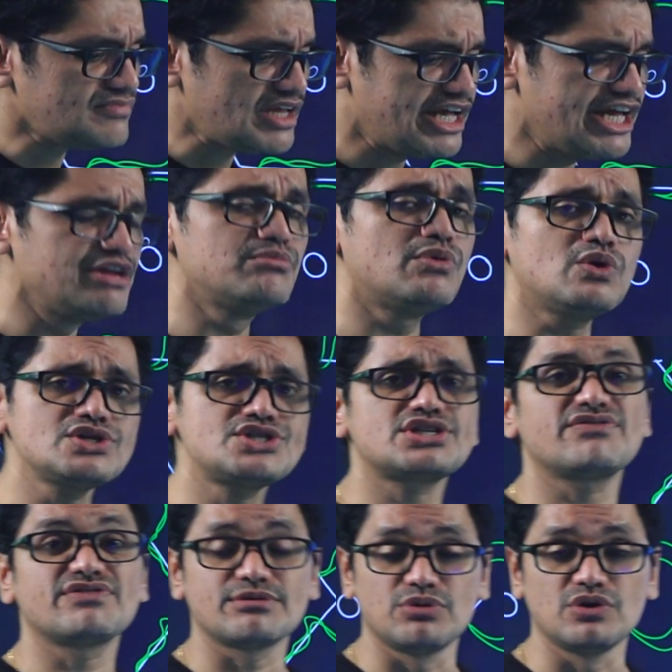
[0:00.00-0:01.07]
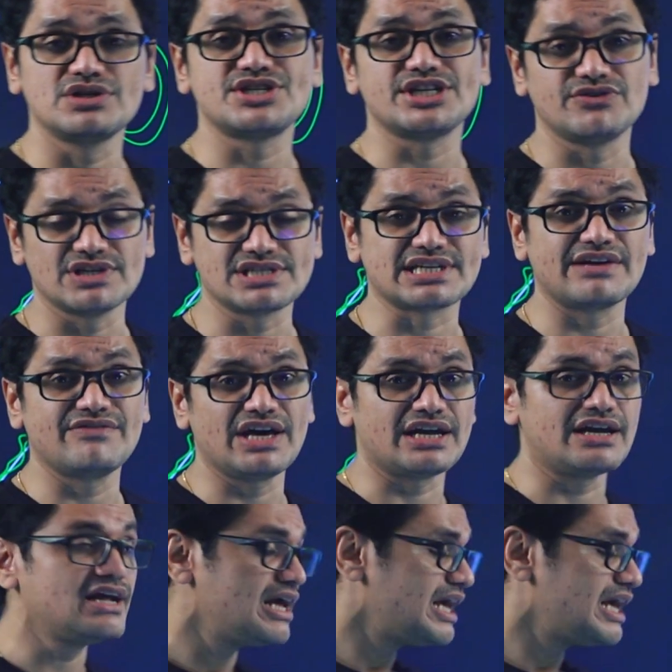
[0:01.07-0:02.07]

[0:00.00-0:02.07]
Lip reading: In most of the books it was given